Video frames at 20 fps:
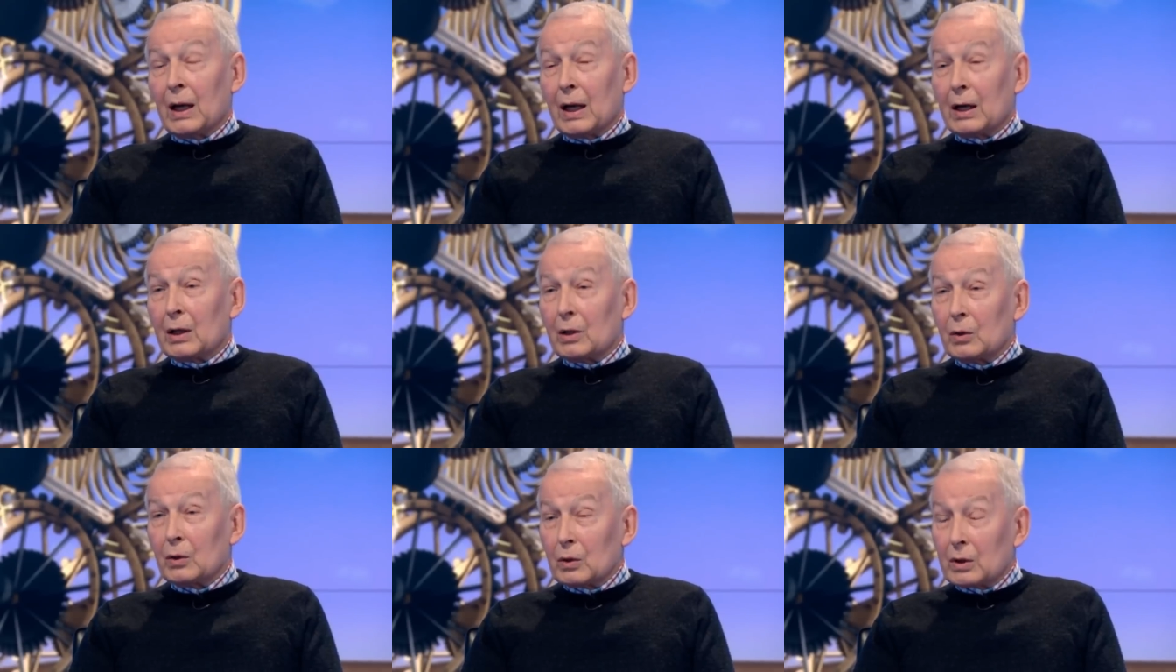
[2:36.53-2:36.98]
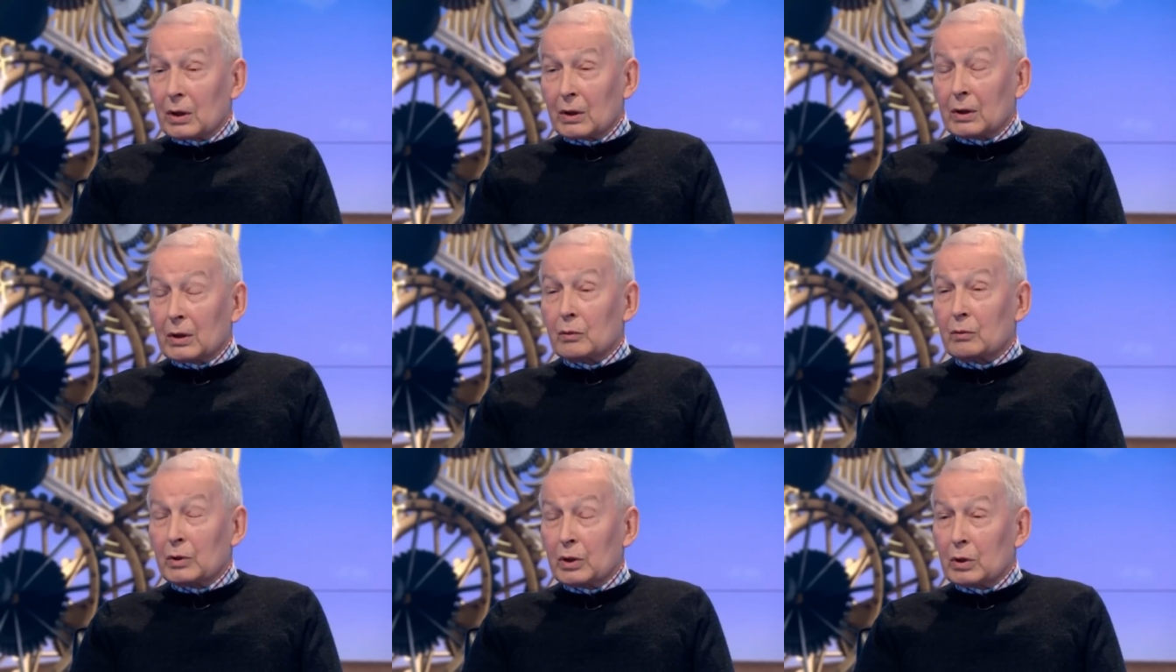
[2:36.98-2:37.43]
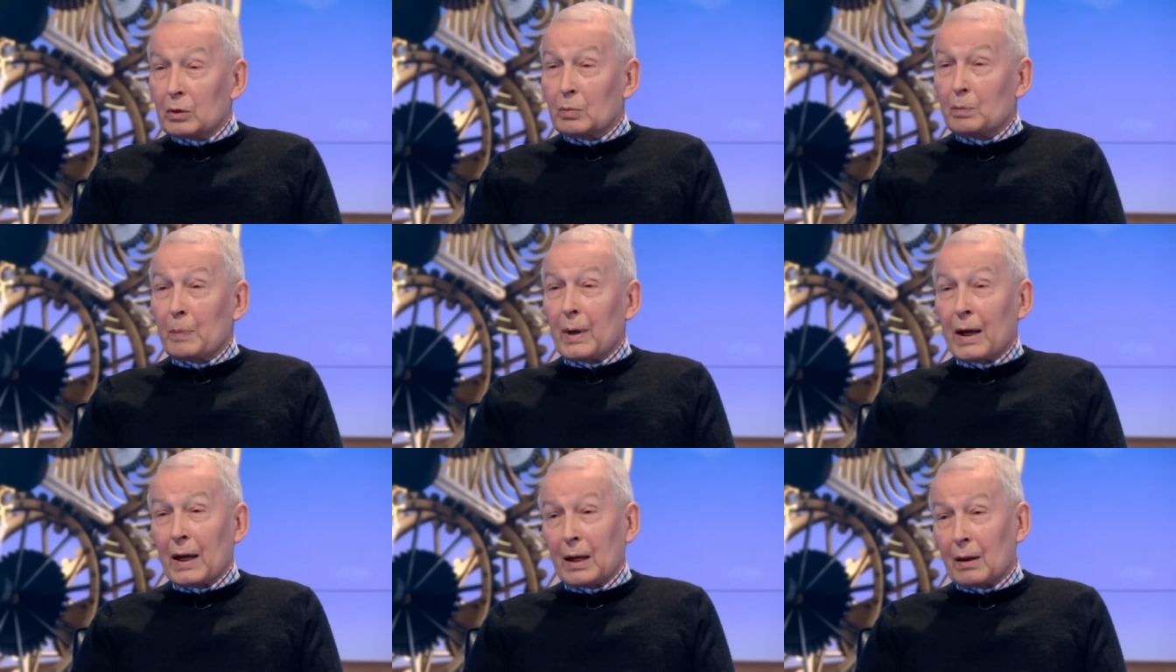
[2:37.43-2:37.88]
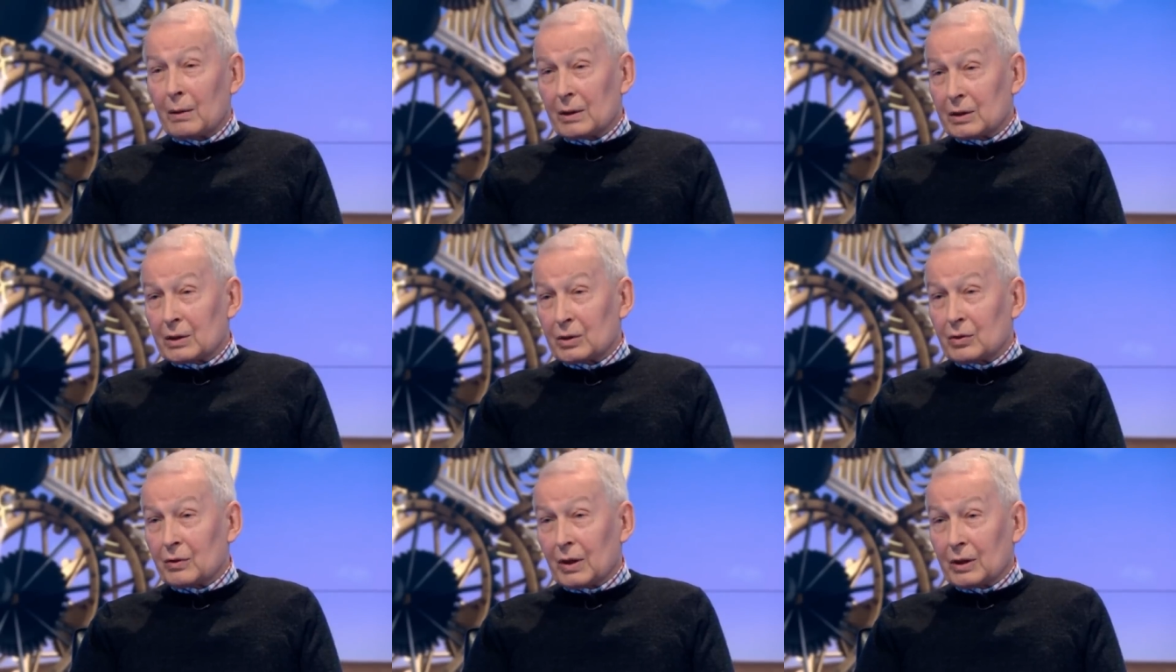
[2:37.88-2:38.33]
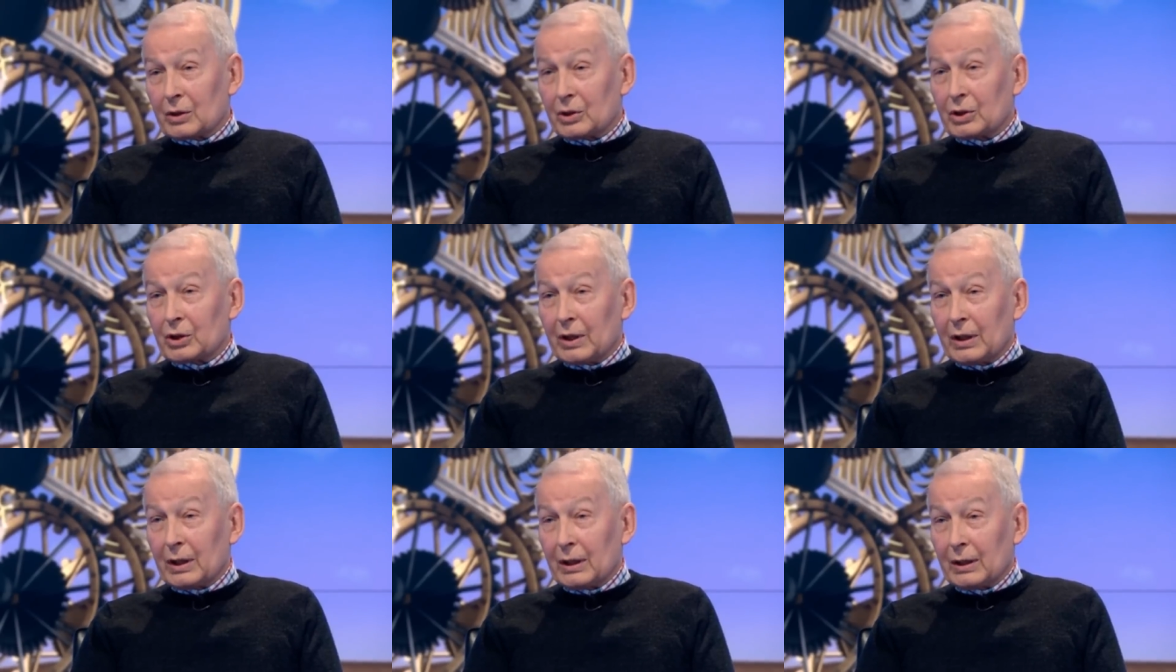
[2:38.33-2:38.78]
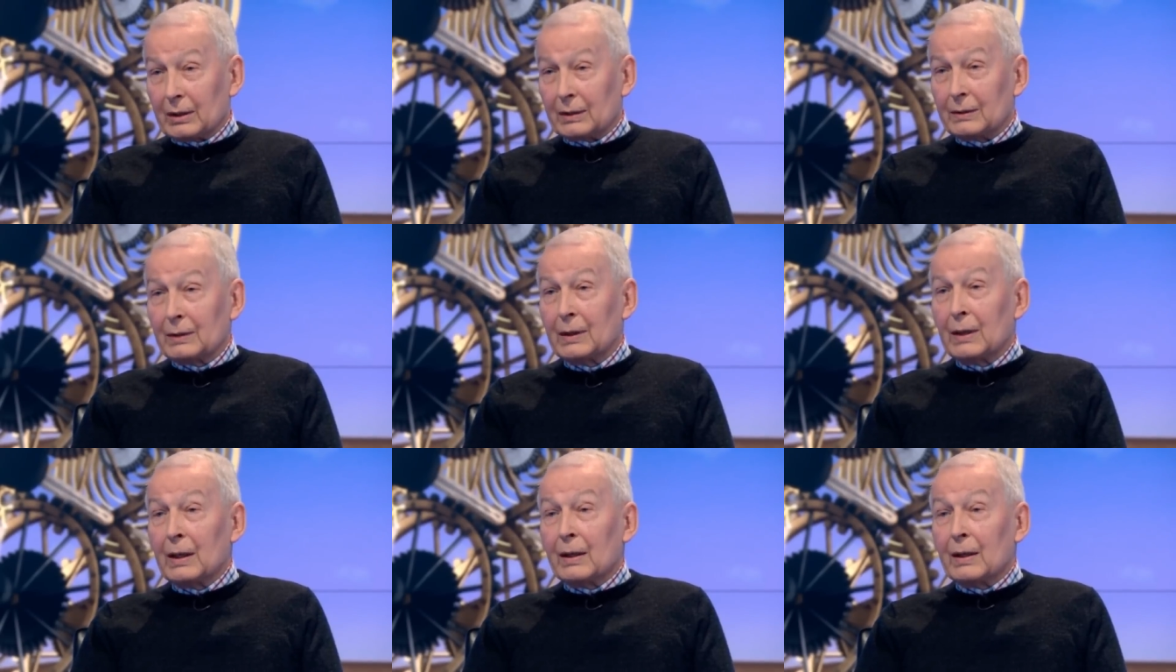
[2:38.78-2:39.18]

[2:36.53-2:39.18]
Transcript: and look at the real power structure here.